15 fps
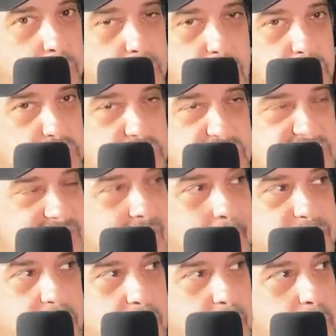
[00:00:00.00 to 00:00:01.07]
where she
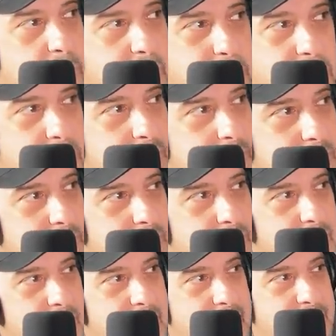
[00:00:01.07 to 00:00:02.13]
slapped him in public,
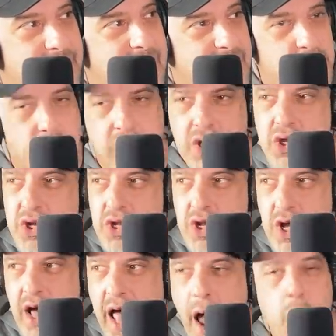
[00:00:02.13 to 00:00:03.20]
and that just
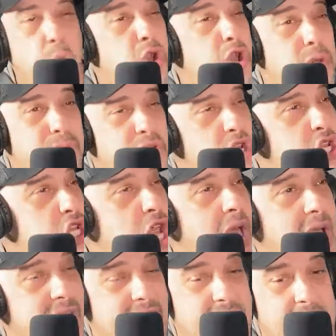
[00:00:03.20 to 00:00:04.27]
uh, I wouldn't have been
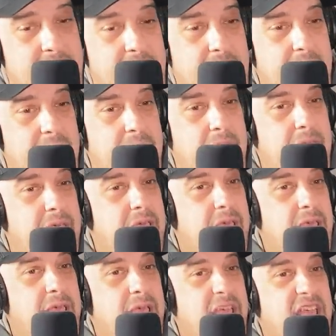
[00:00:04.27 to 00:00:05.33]
shocked
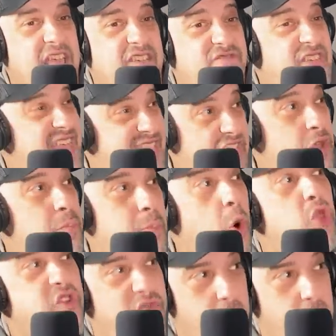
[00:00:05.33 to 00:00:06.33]
if they killed both of